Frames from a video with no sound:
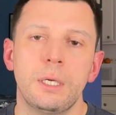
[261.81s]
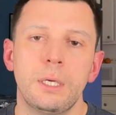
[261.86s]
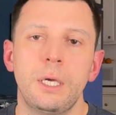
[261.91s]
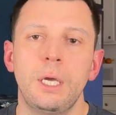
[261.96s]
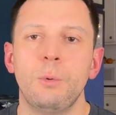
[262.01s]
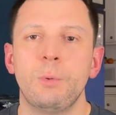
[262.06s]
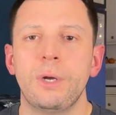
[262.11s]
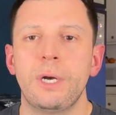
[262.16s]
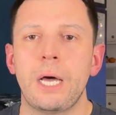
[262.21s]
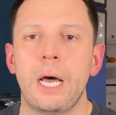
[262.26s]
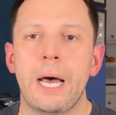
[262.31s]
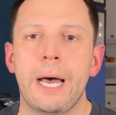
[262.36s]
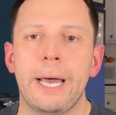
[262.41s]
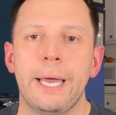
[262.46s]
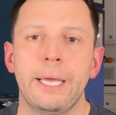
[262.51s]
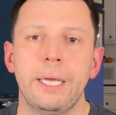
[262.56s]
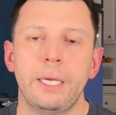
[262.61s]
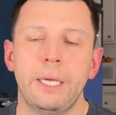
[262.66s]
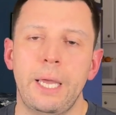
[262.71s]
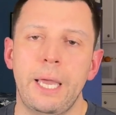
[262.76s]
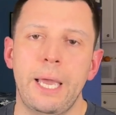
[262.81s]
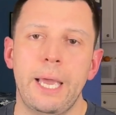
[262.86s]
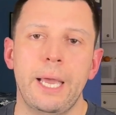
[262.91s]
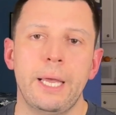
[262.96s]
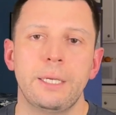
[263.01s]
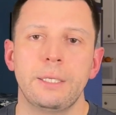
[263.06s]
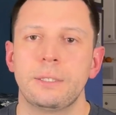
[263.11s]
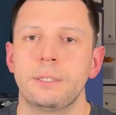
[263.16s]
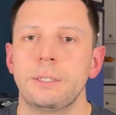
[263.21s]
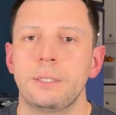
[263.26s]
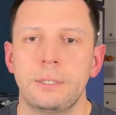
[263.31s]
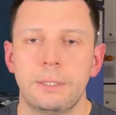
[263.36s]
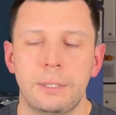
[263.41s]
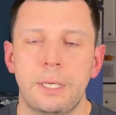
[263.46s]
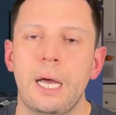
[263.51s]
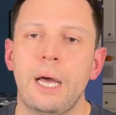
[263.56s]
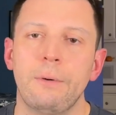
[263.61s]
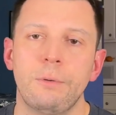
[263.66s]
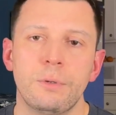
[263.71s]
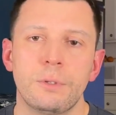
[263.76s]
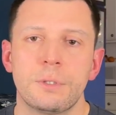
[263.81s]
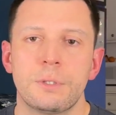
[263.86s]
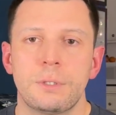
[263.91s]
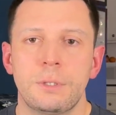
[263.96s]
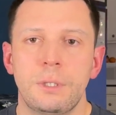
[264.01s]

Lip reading: it went high, and I was,